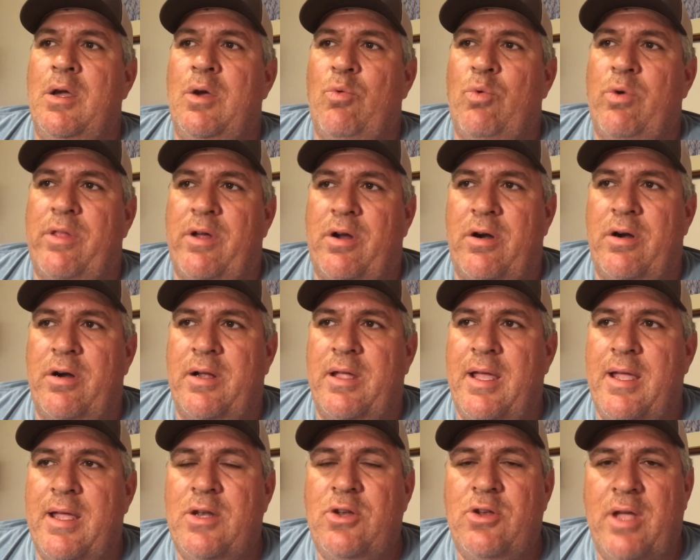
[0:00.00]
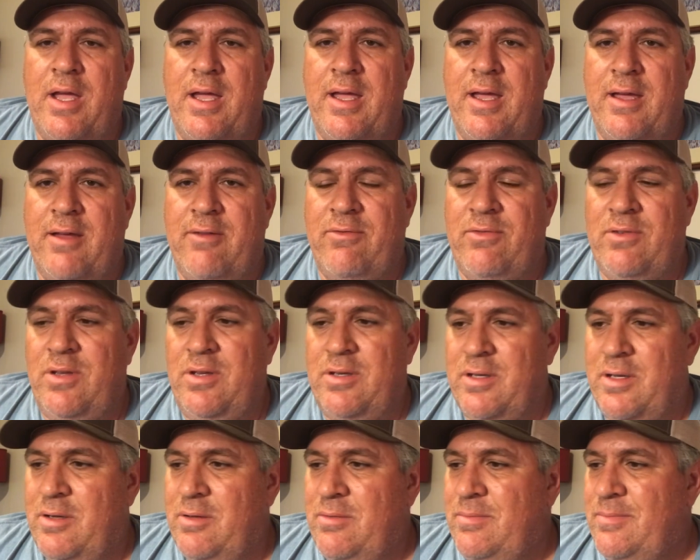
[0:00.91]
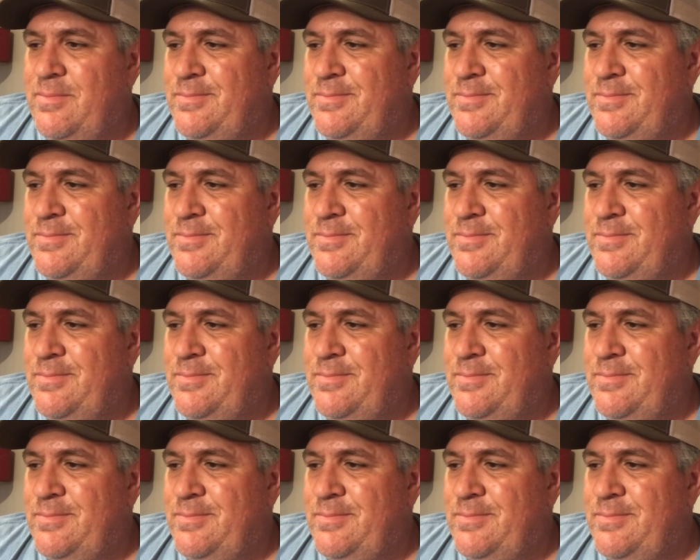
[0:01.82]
With a hurricane, you have, you know,